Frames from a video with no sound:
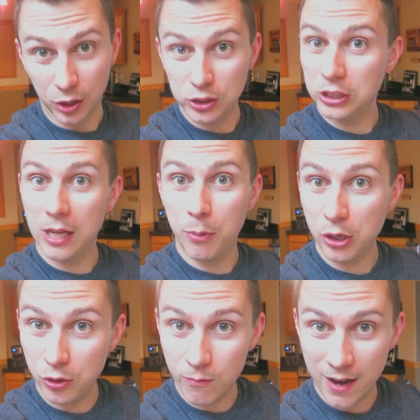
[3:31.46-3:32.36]
Turtle a
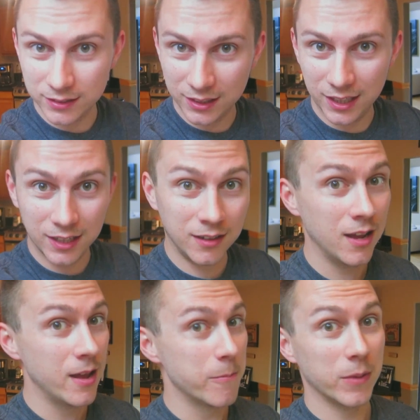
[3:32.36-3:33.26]
book you read as a kid?
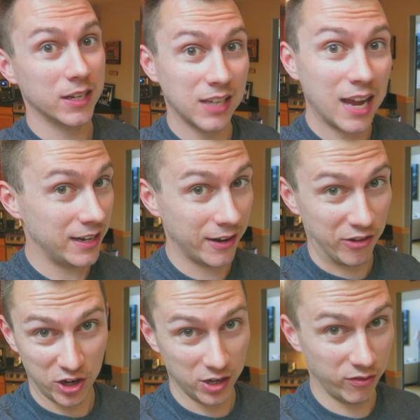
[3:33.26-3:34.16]
Because I had never
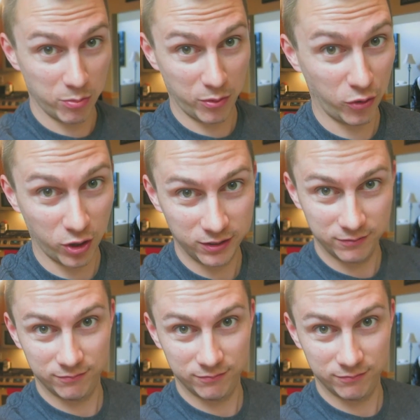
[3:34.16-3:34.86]
heard of it before.